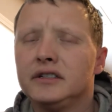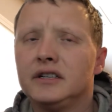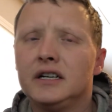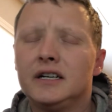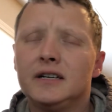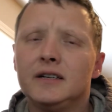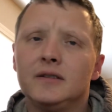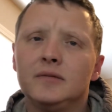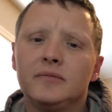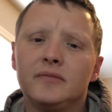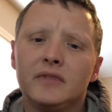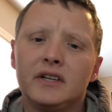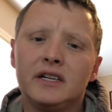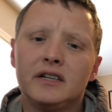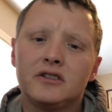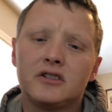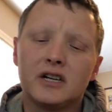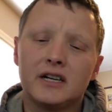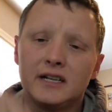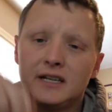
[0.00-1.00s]
and
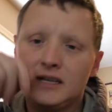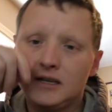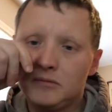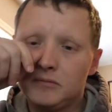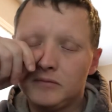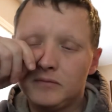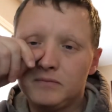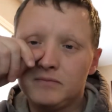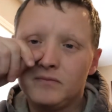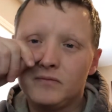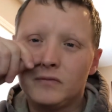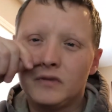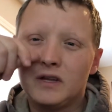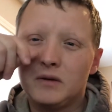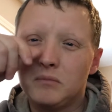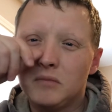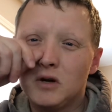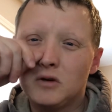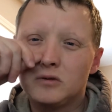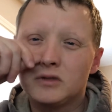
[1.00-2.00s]
I try to keep the
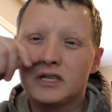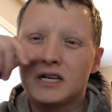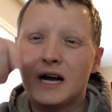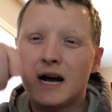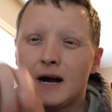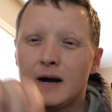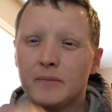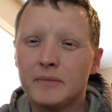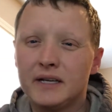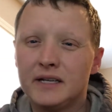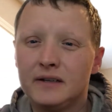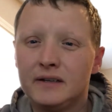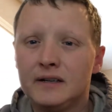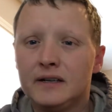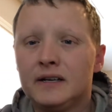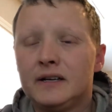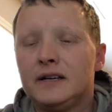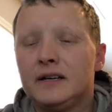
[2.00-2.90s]
most common